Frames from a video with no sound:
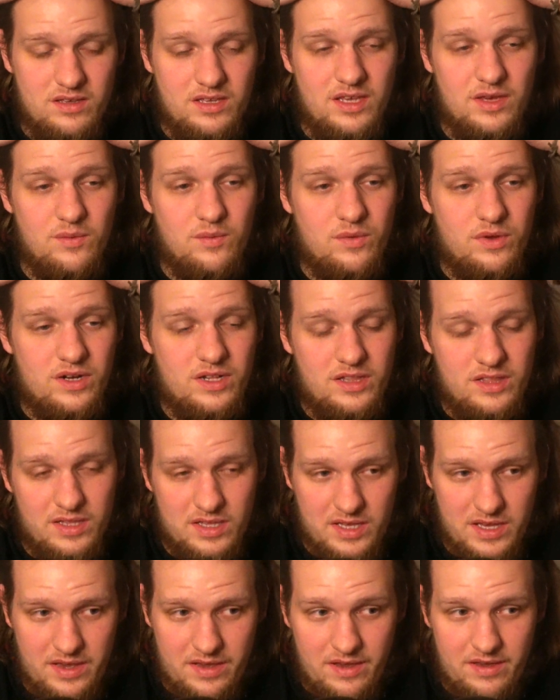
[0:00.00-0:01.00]
get one in the
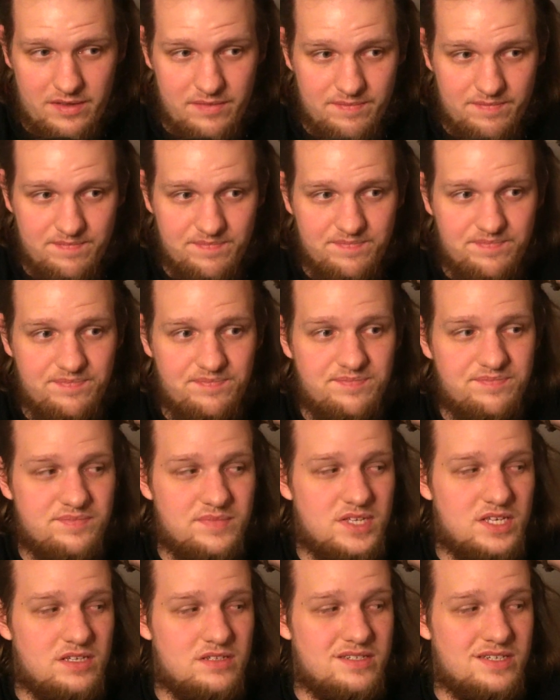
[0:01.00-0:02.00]
can
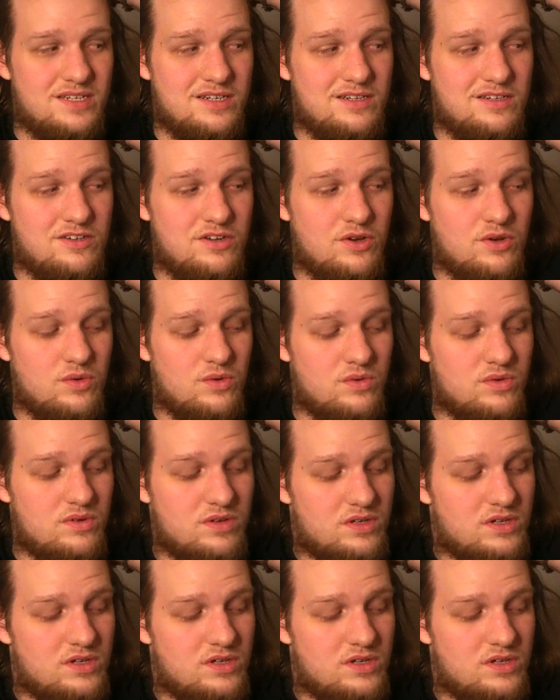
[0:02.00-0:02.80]
because I didn't know.